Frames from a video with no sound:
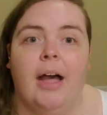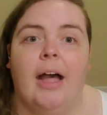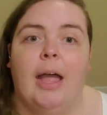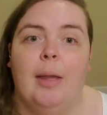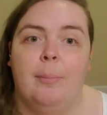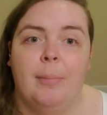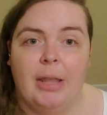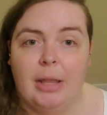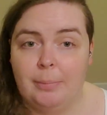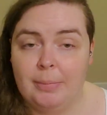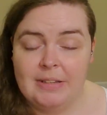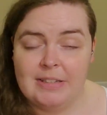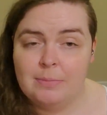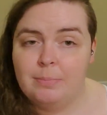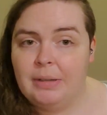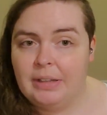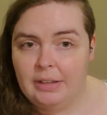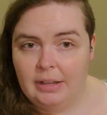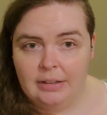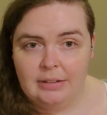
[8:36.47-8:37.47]
I may be
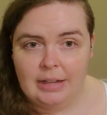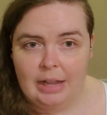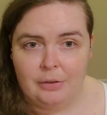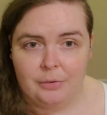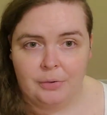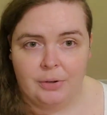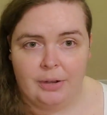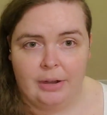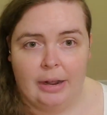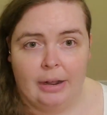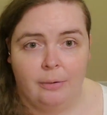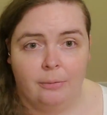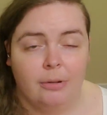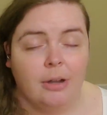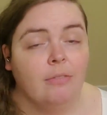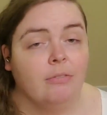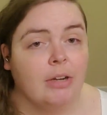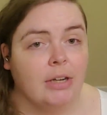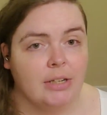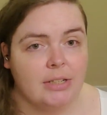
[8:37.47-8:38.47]
speaking louder now,
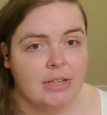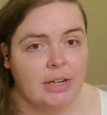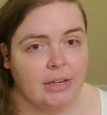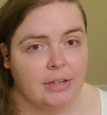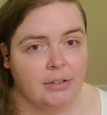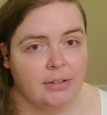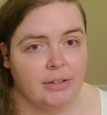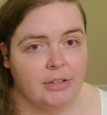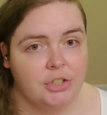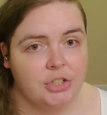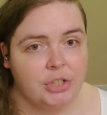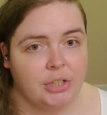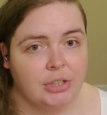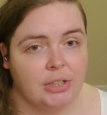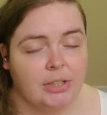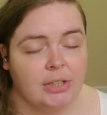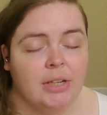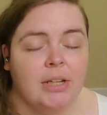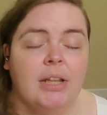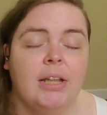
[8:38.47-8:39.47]
I'm not entirely
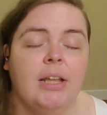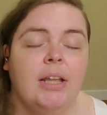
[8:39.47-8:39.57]
sure,